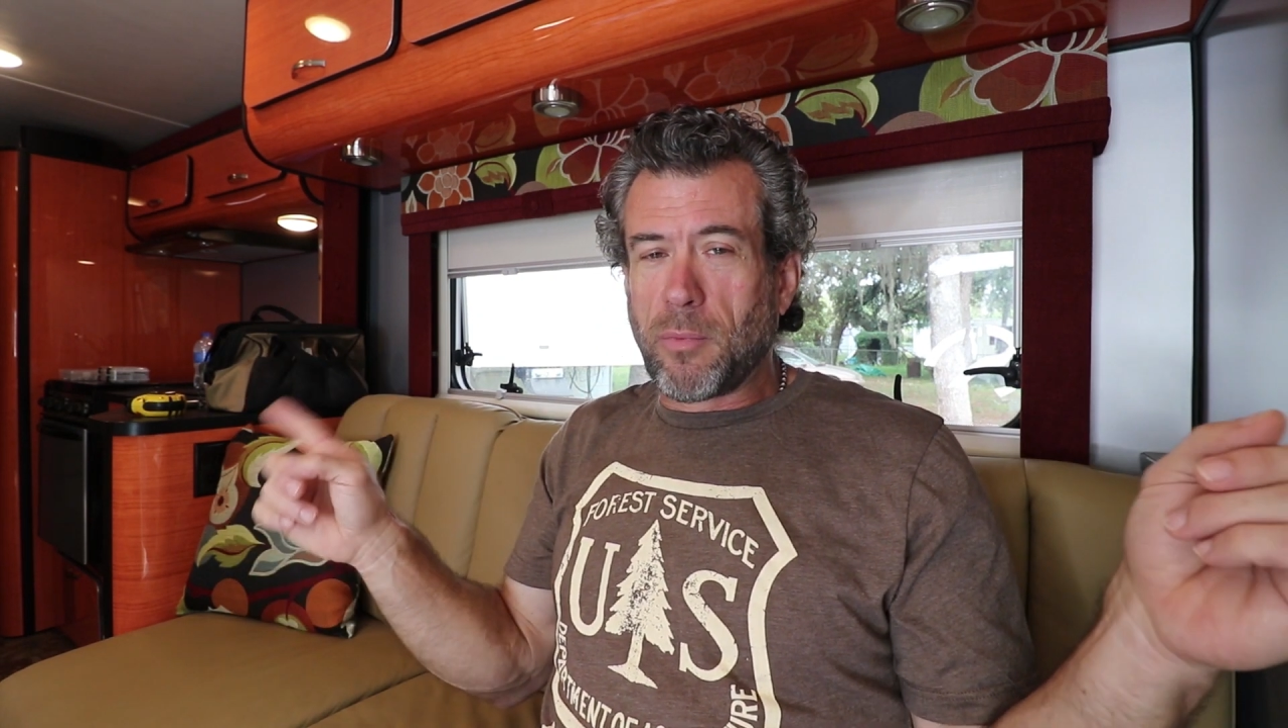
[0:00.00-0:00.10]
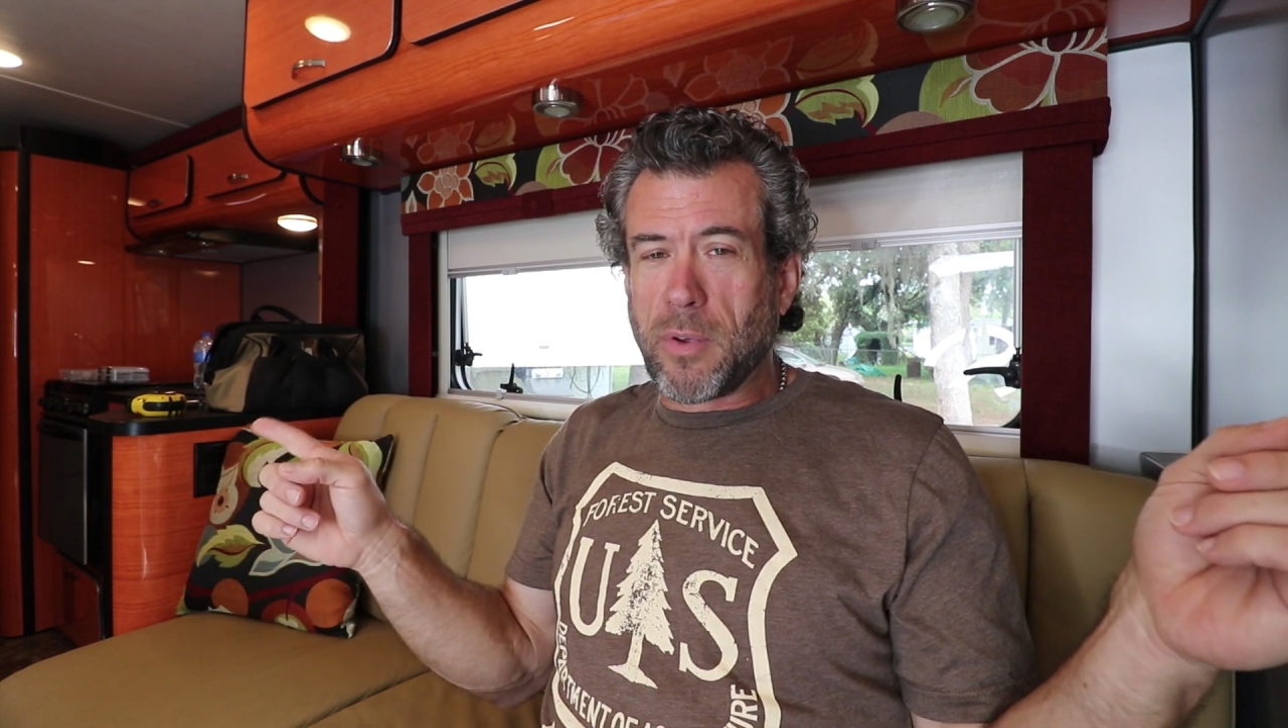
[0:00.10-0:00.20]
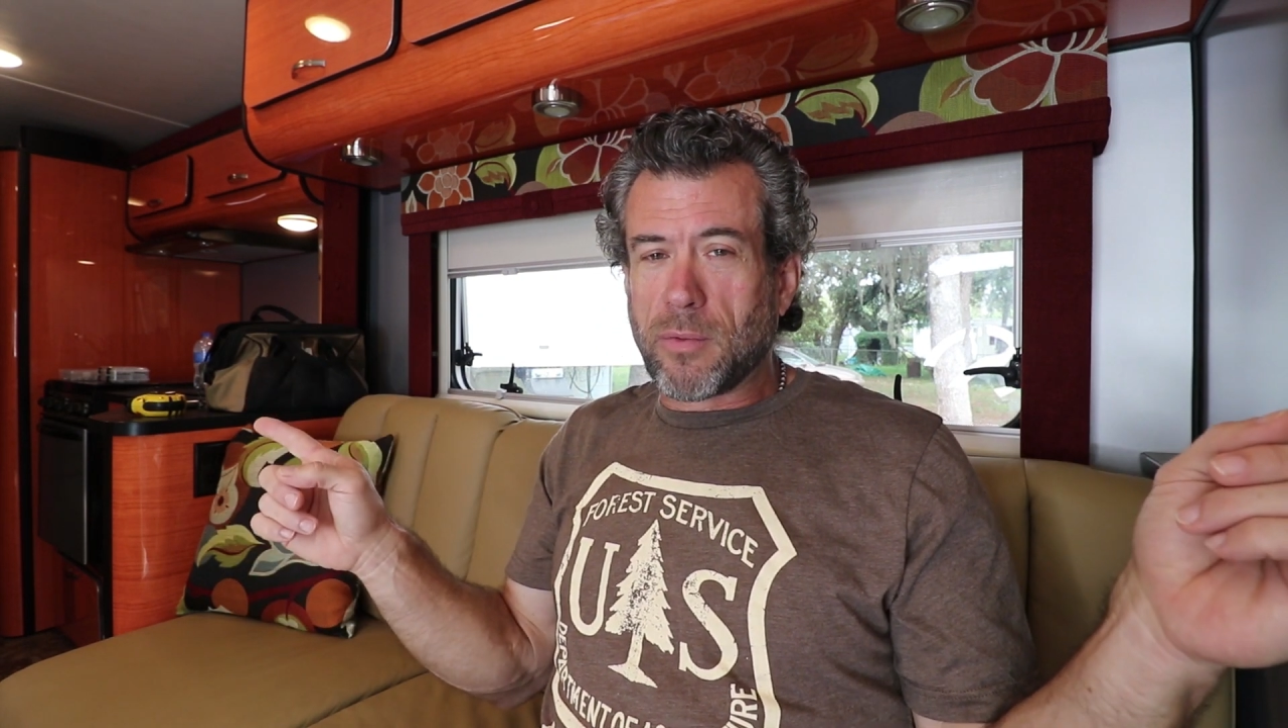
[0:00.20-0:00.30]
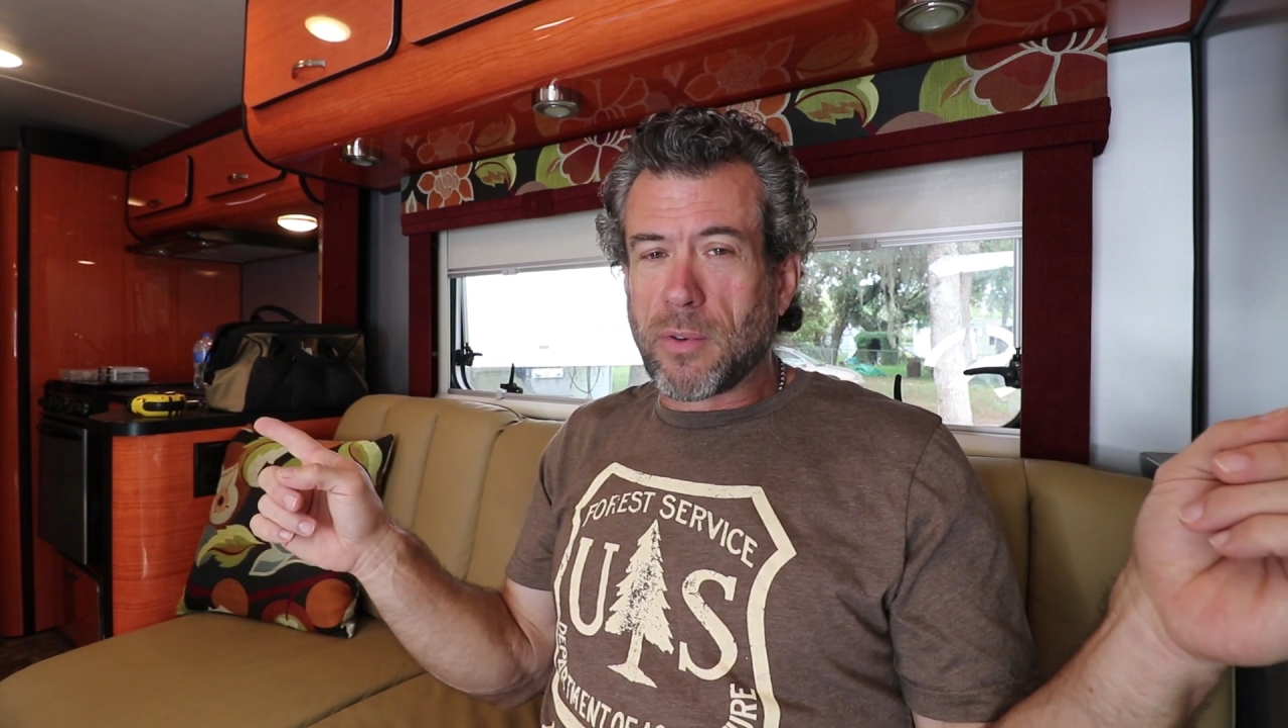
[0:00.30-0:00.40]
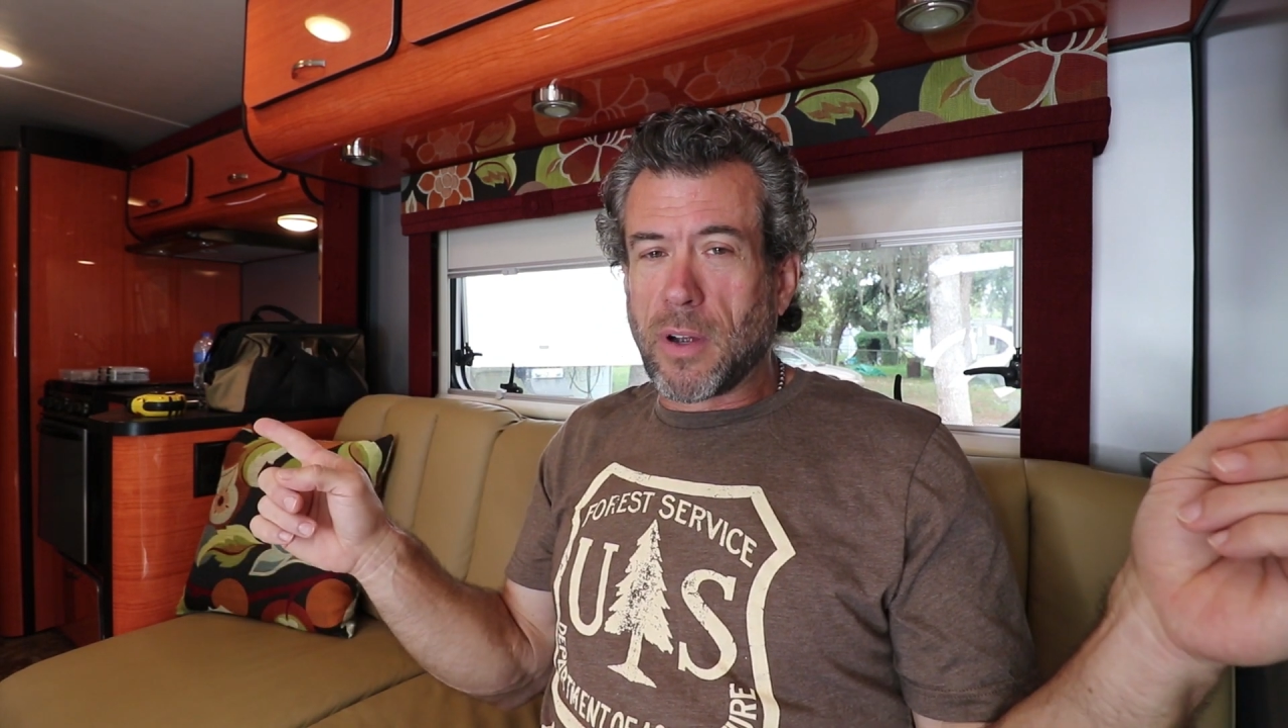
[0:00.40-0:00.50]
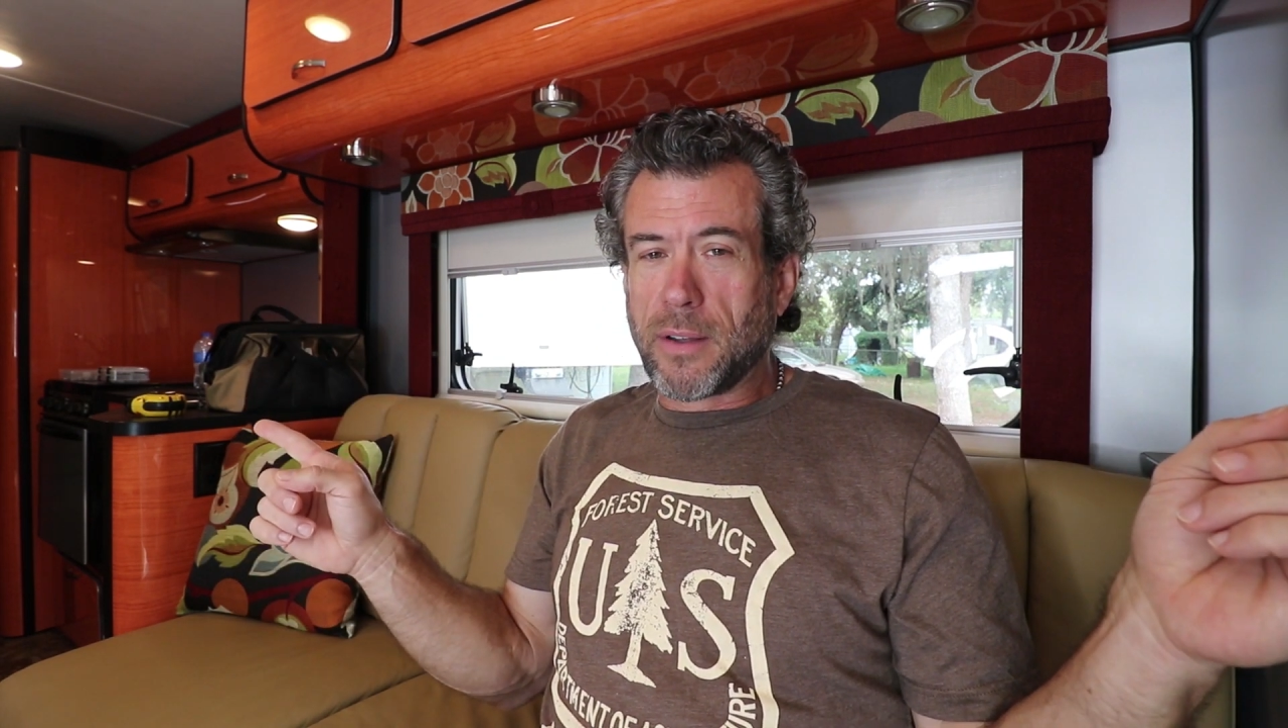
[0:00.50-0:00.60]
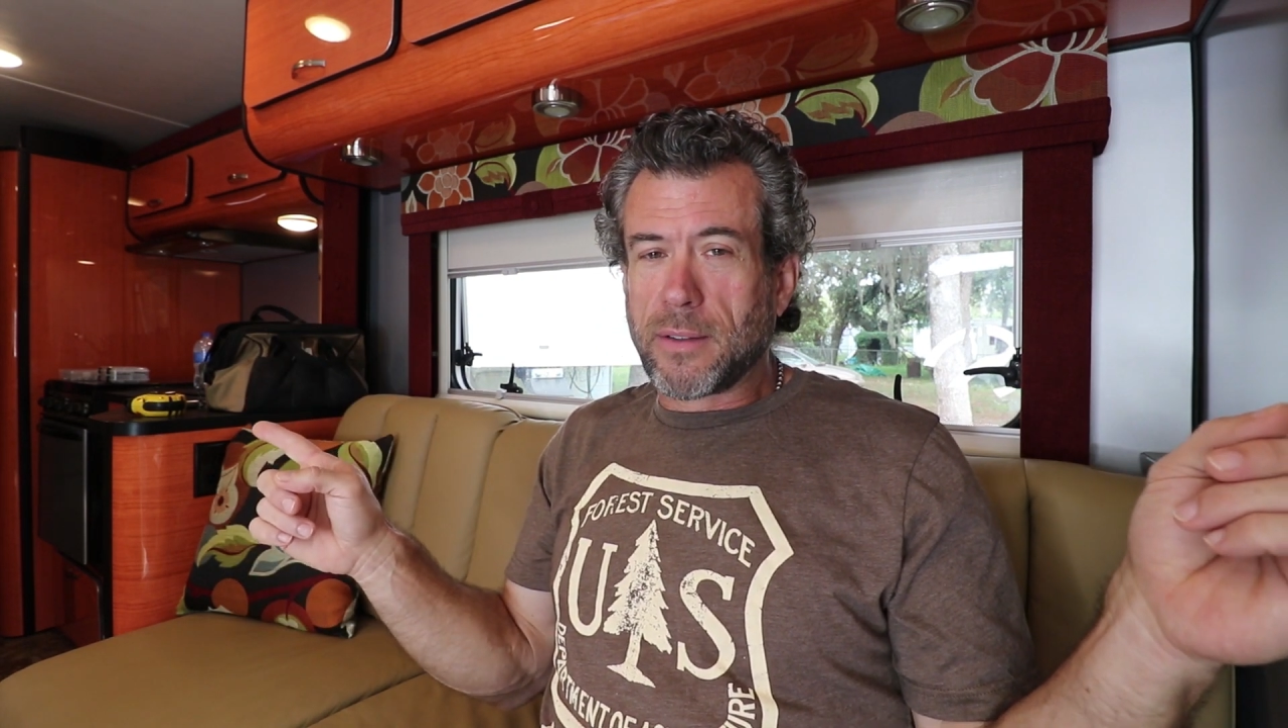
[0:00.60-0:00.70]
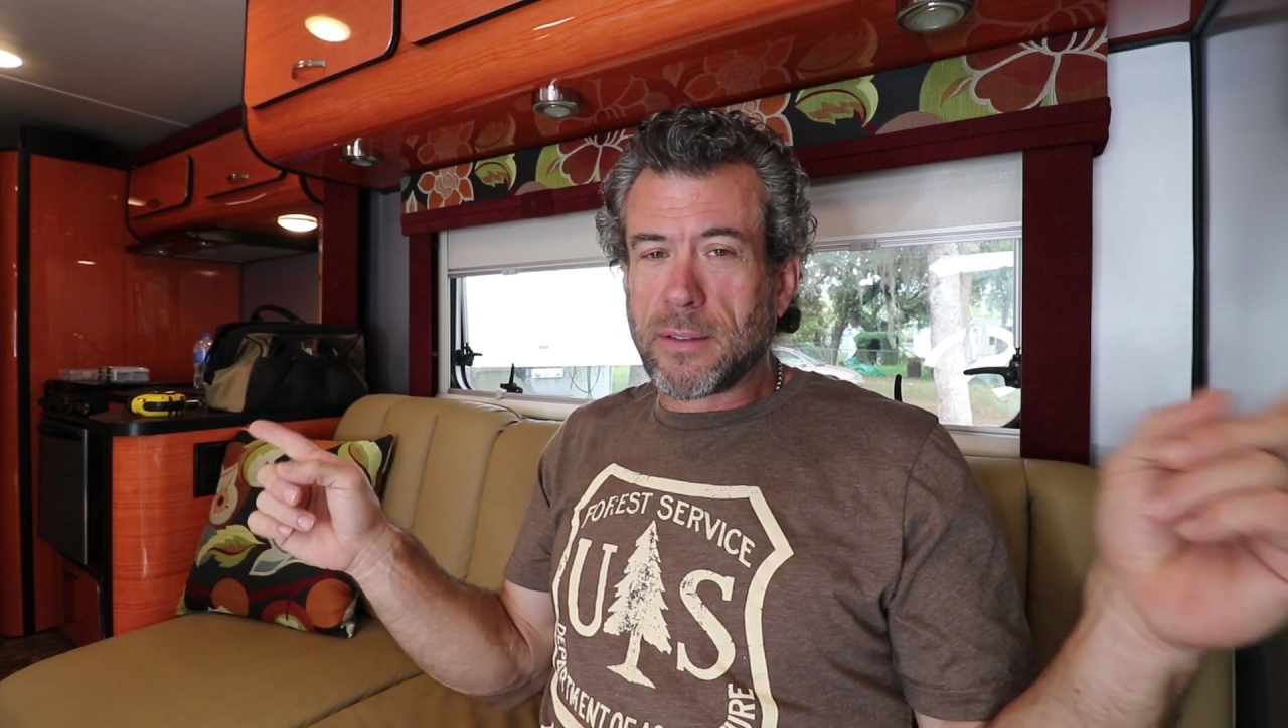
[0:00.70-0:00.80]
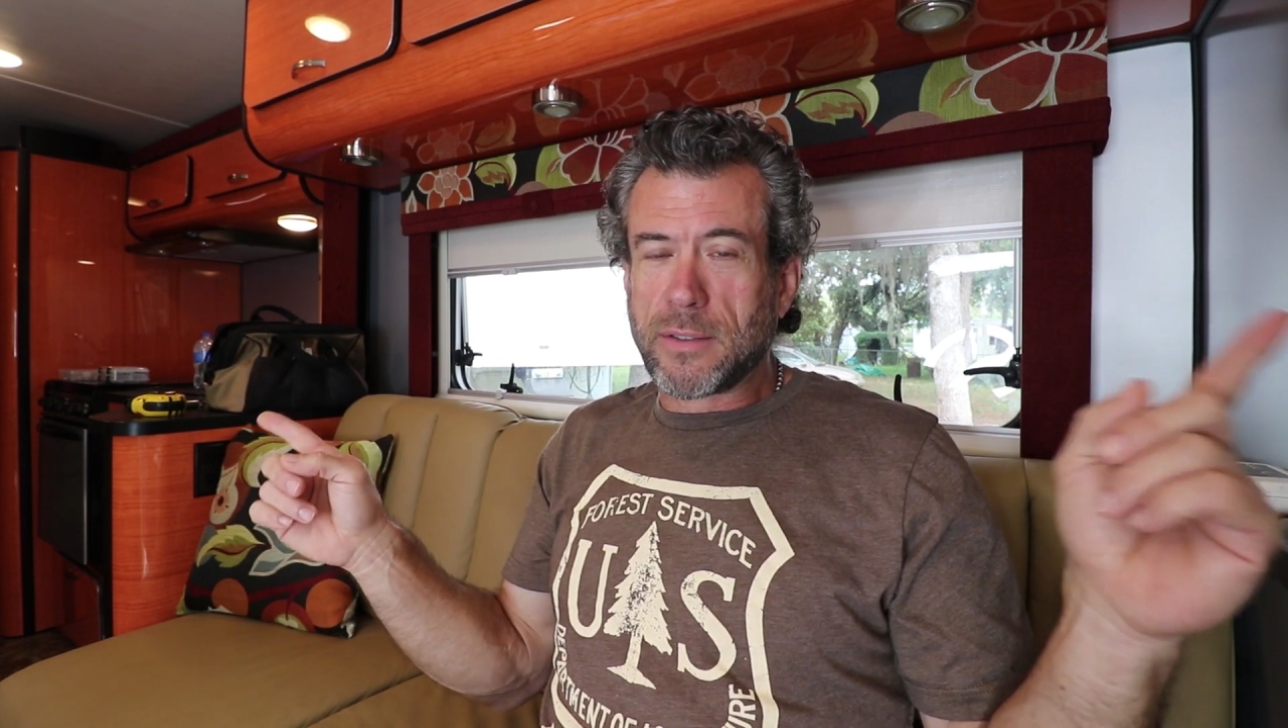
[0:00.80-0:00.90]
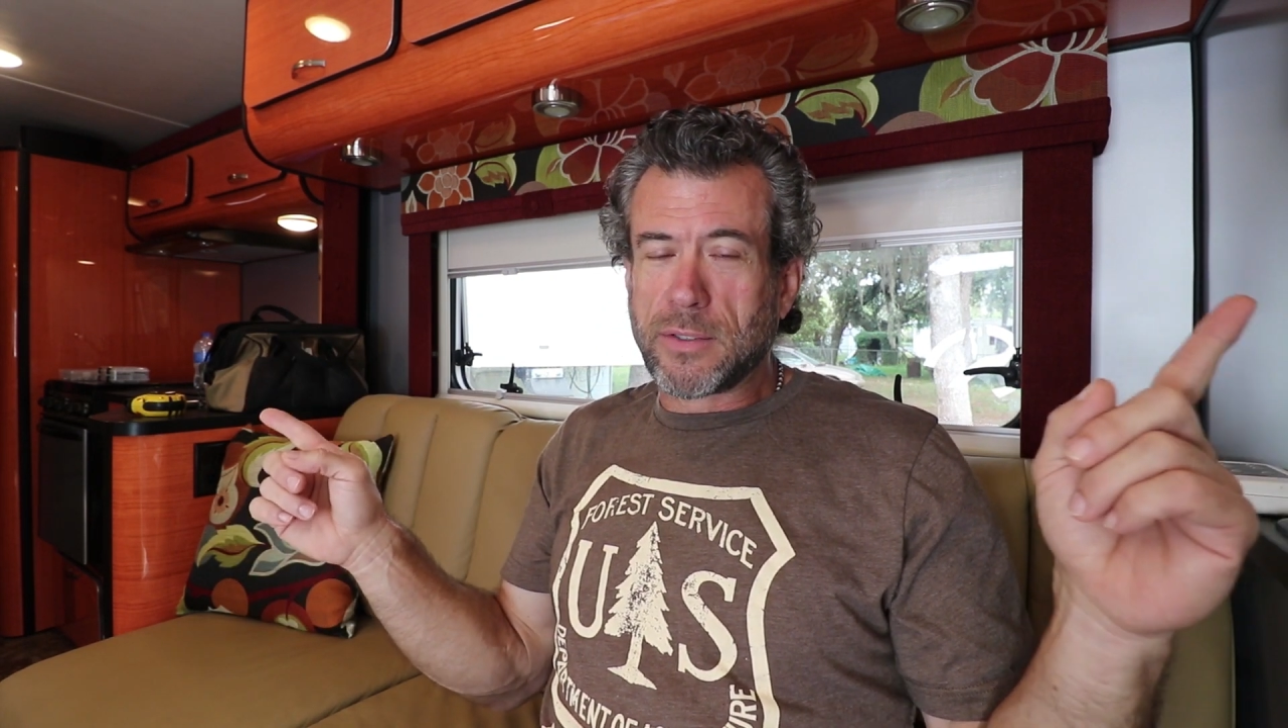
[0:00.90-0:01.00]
to be run